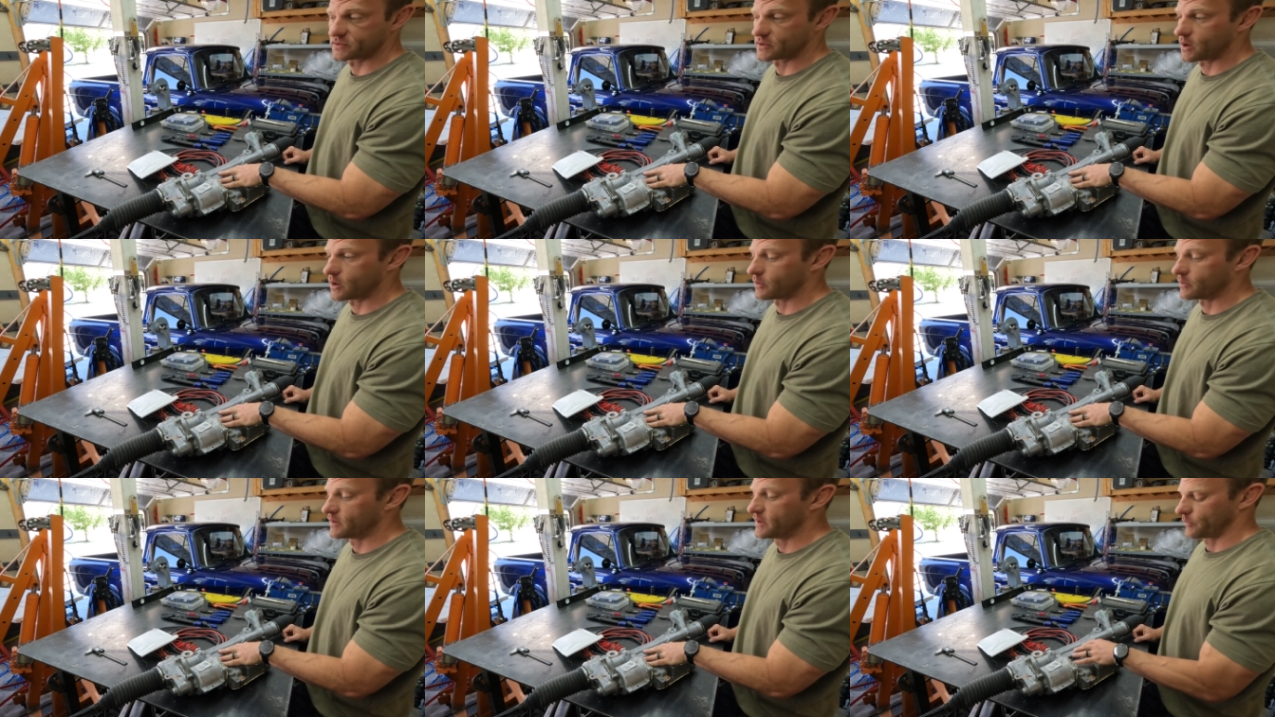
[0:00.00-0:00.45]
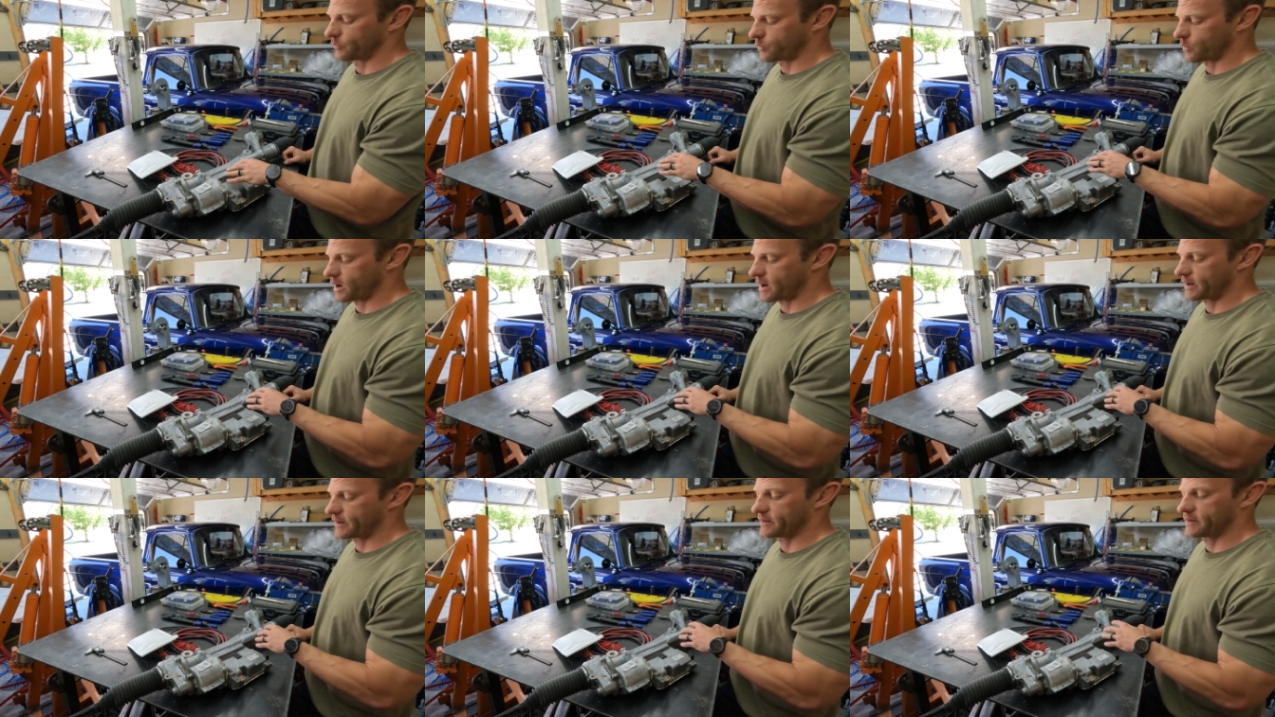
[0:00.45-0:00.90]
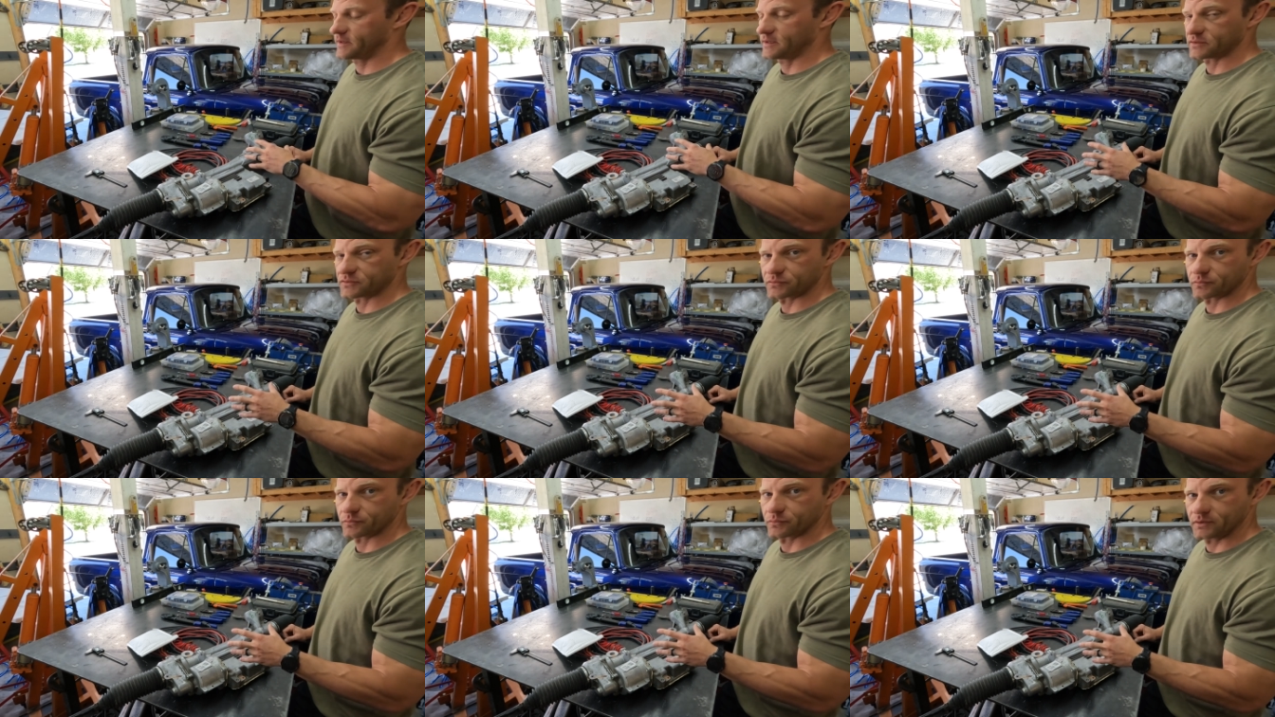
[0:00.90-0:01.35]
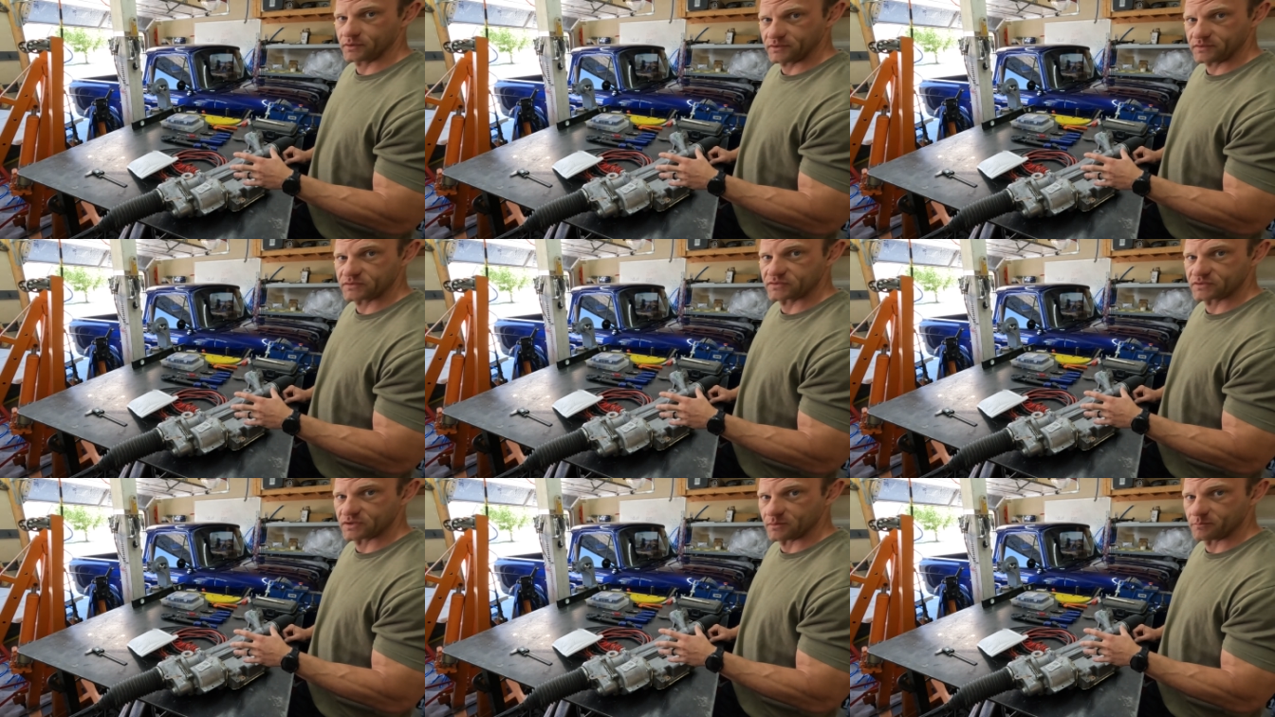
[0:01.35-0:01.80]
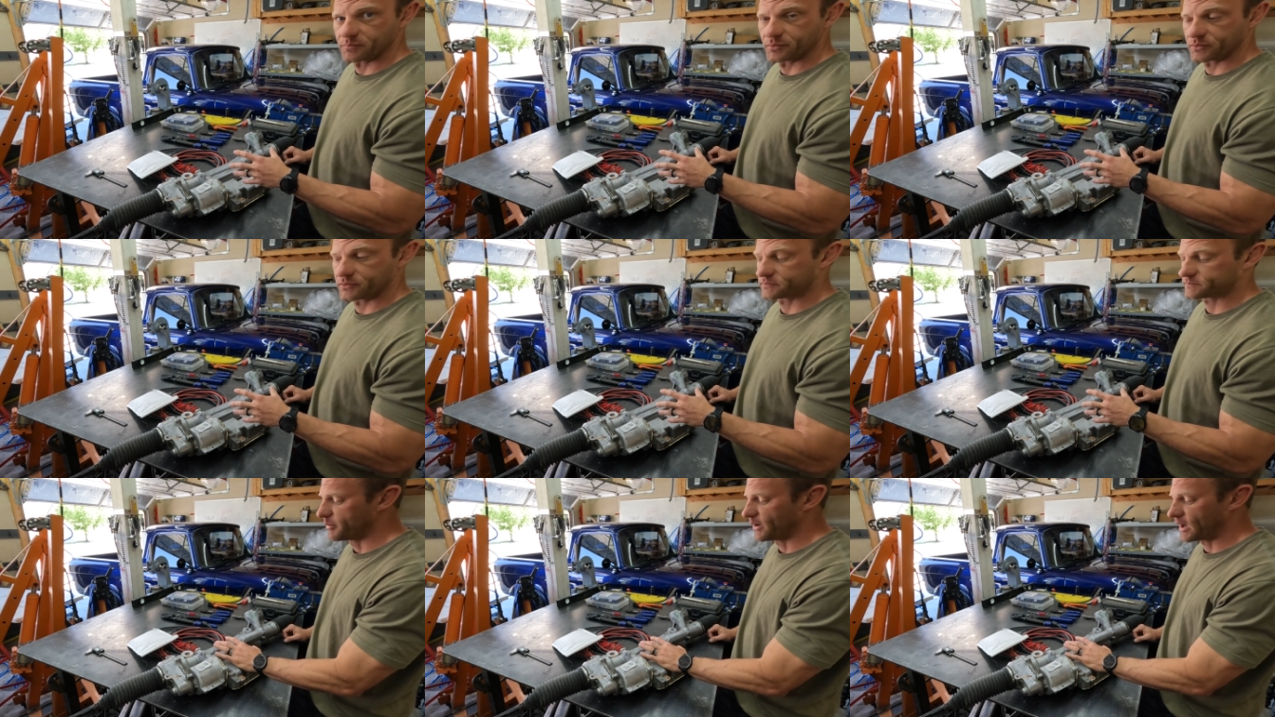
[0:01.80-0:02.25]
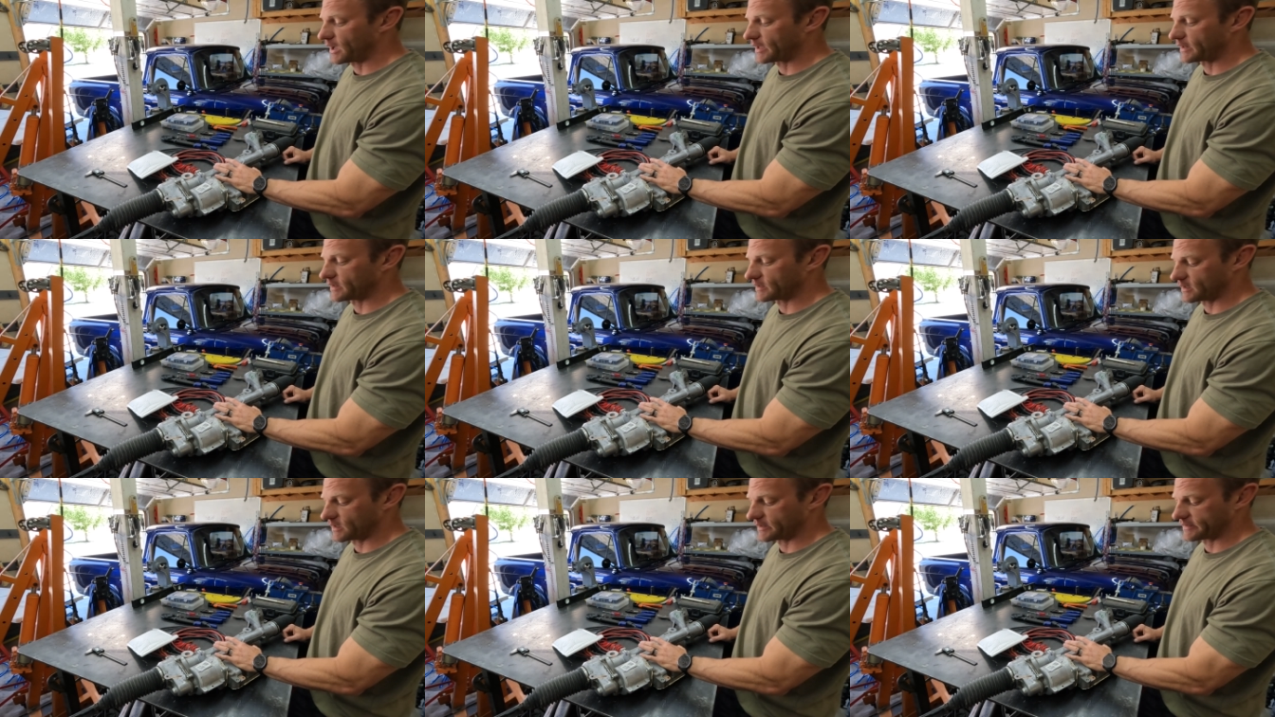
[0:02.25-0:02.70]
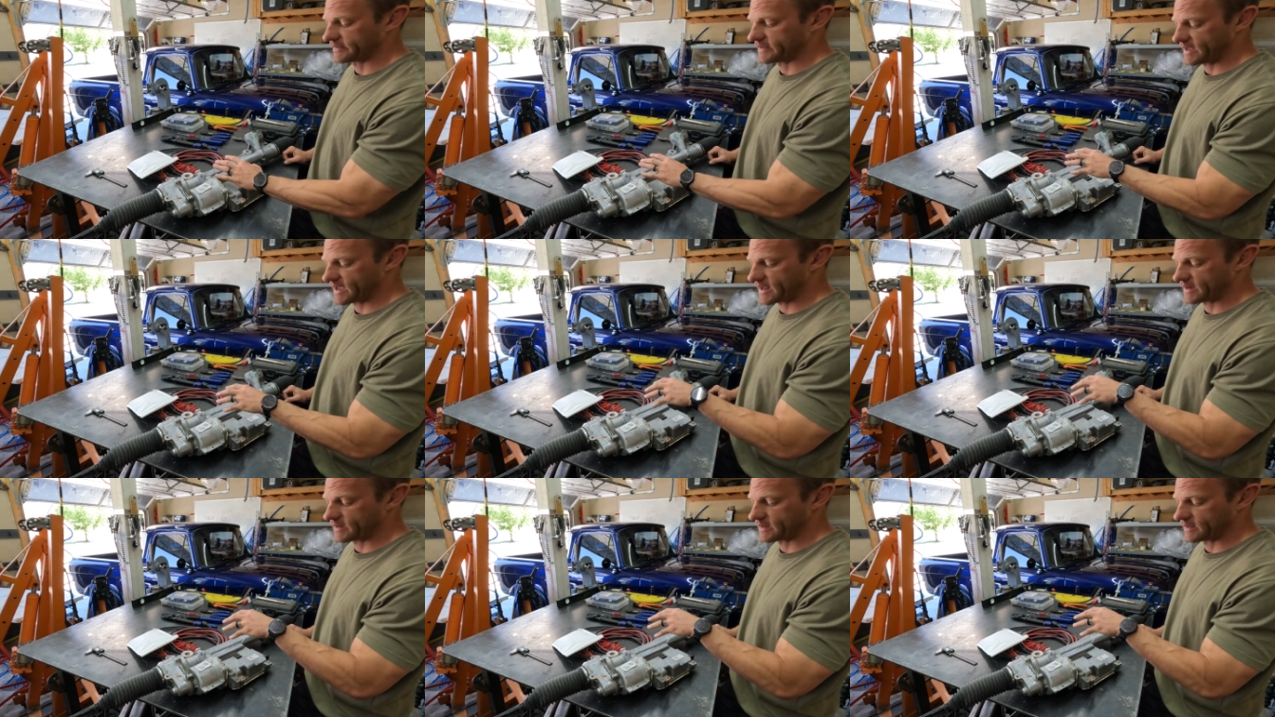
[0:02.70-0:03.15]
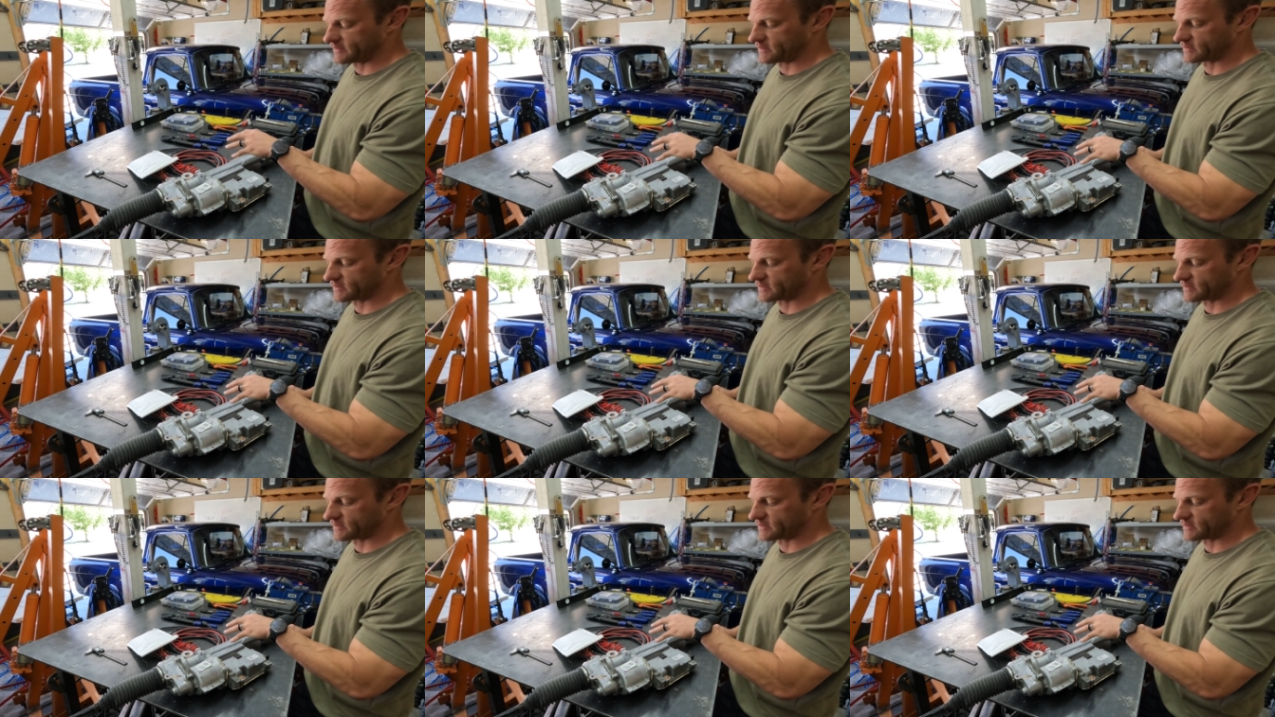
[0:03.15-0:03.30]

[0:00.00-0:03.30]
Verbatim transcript: So the wiring is really simple, but again,